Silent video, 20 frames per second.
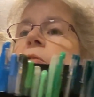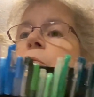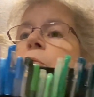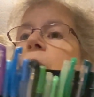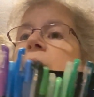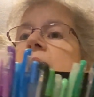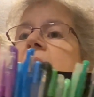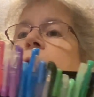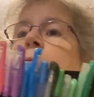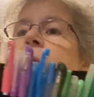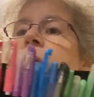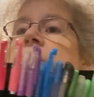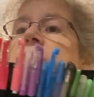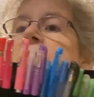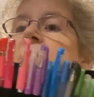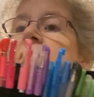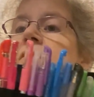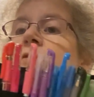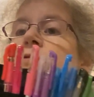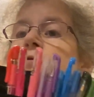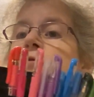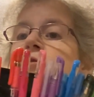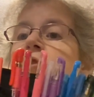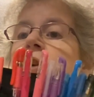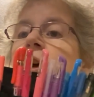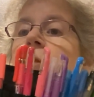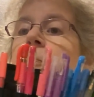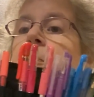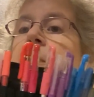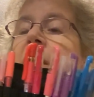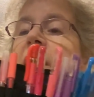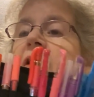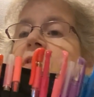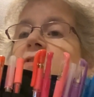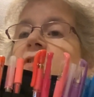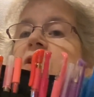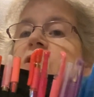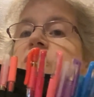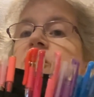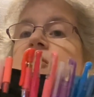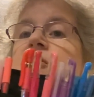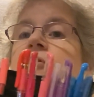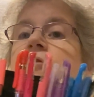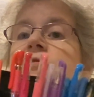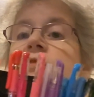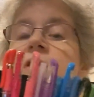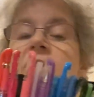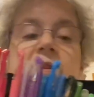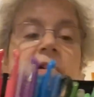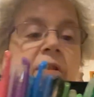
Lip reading: when I want to use gel pens, I just